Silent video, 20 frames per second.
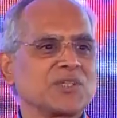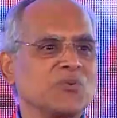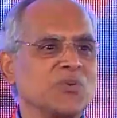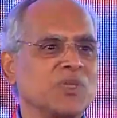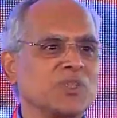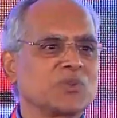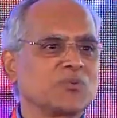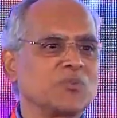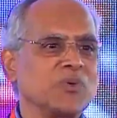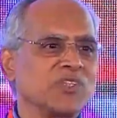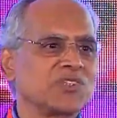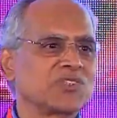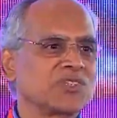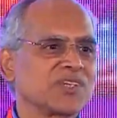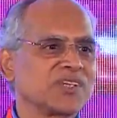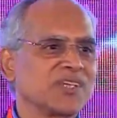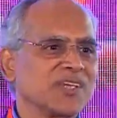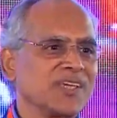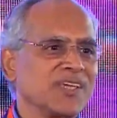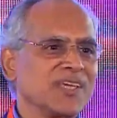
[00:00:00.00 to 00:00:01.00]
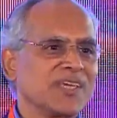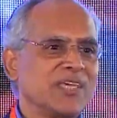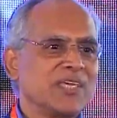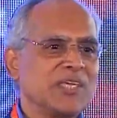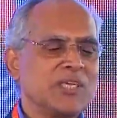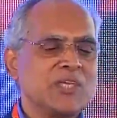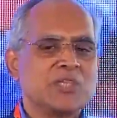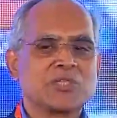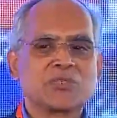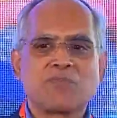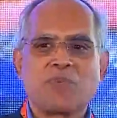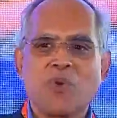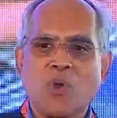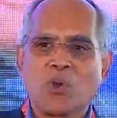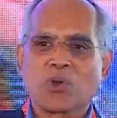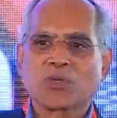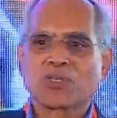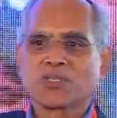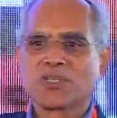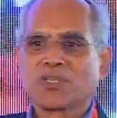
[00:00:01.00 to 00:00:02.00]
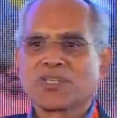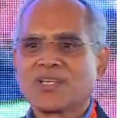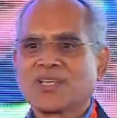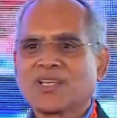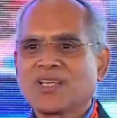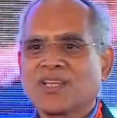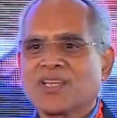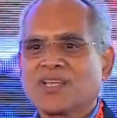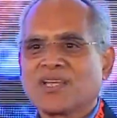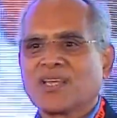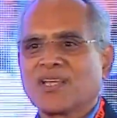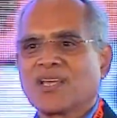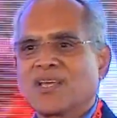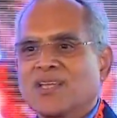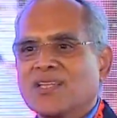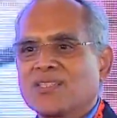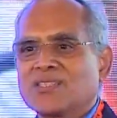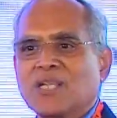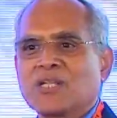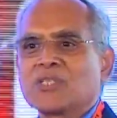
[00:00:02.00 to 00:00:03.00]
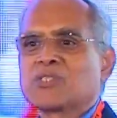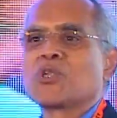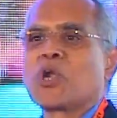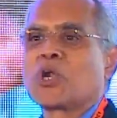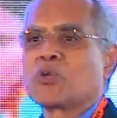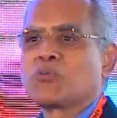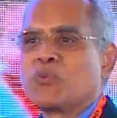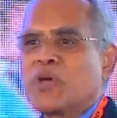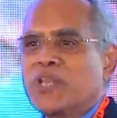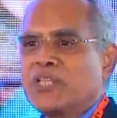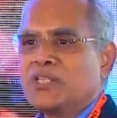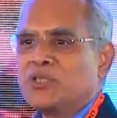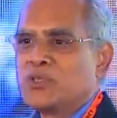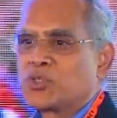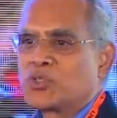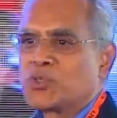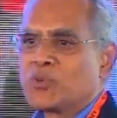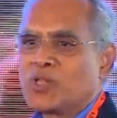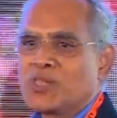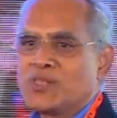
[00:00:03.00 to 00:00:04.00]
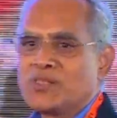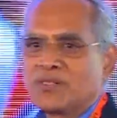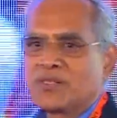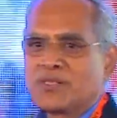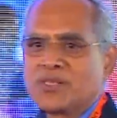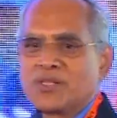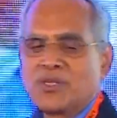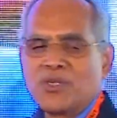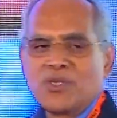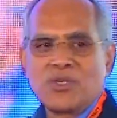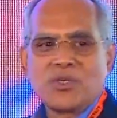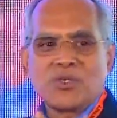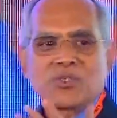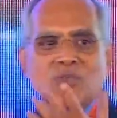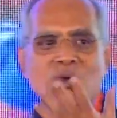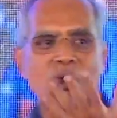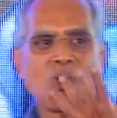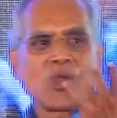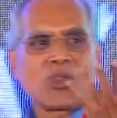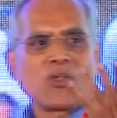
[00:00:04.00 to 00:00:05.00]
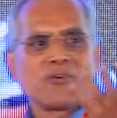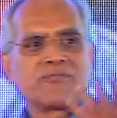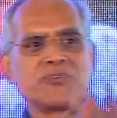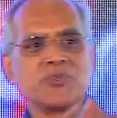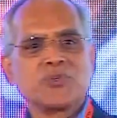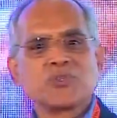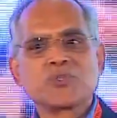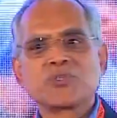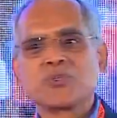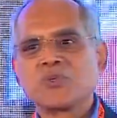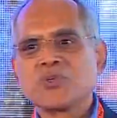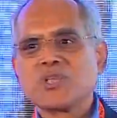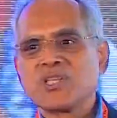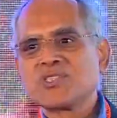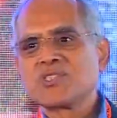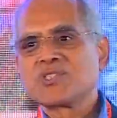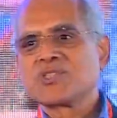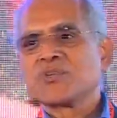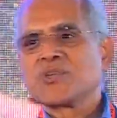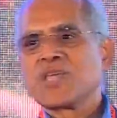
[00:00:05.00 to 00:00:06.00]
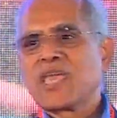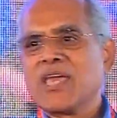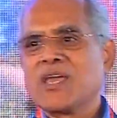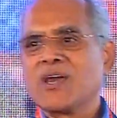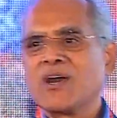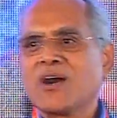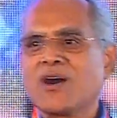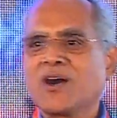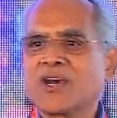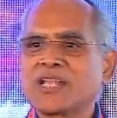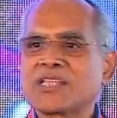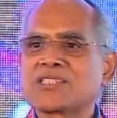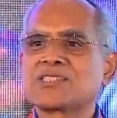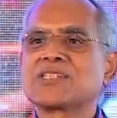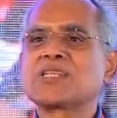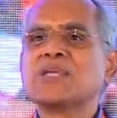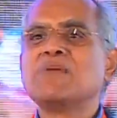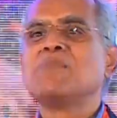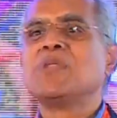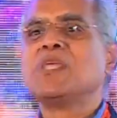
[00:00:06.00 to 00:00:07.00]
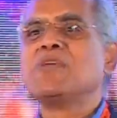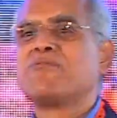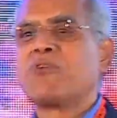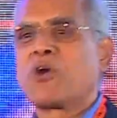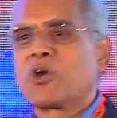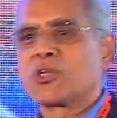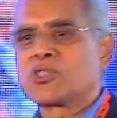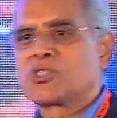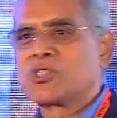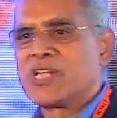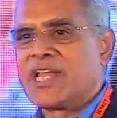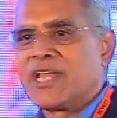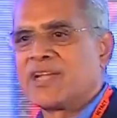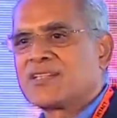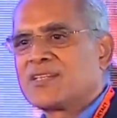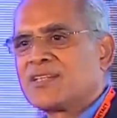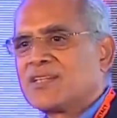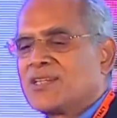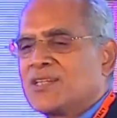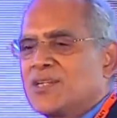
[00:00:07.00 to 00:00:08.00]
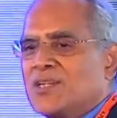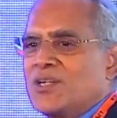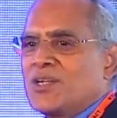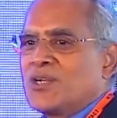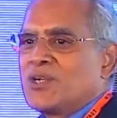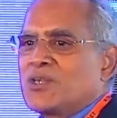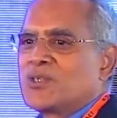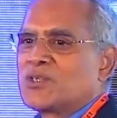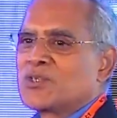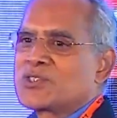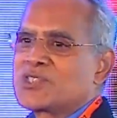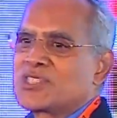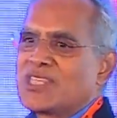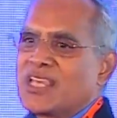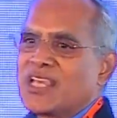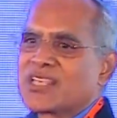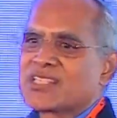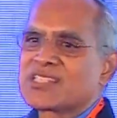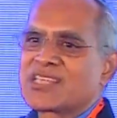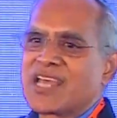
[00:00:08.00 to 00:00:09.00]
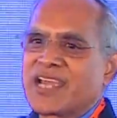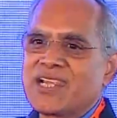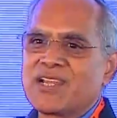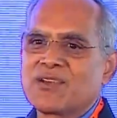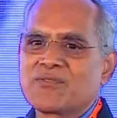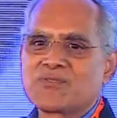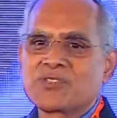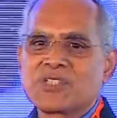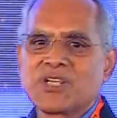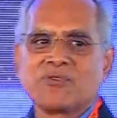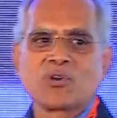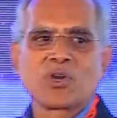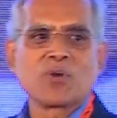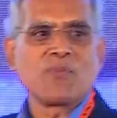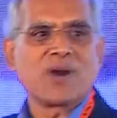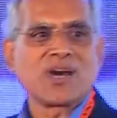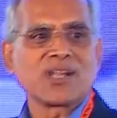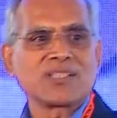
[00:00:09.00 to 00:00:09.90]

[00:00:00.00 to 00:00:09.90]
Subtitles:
with which he spoke. That is not very usual. So all of you students today are extremely fortunate to see a side of Shivakumar